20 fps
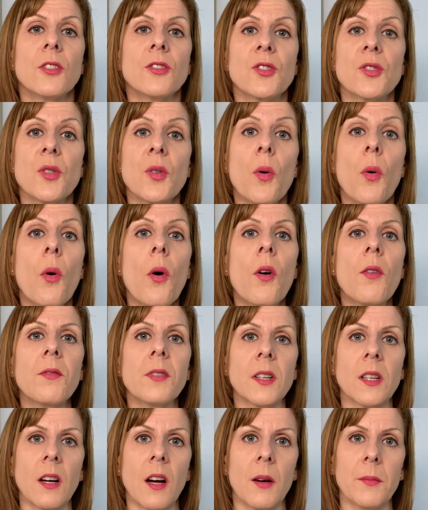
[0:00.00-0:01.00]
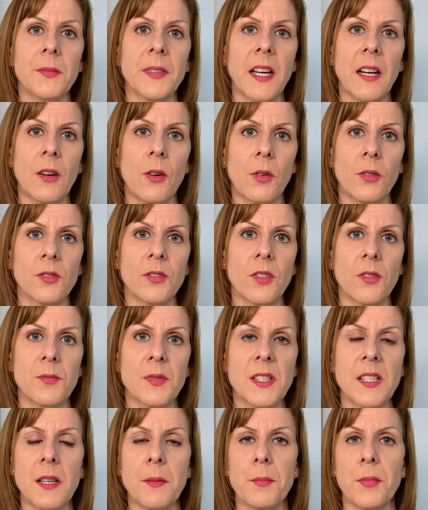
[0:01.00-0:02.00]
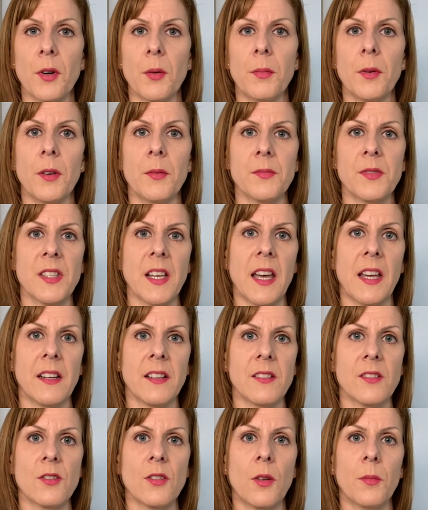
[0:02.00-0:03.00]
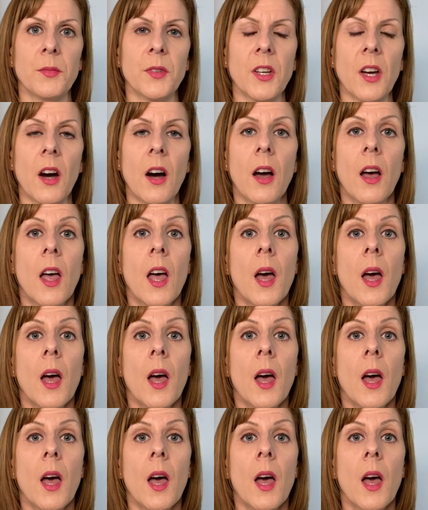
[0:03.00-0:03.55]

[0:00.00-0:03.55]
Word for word: to overcome their long-term sleep problems and insomnia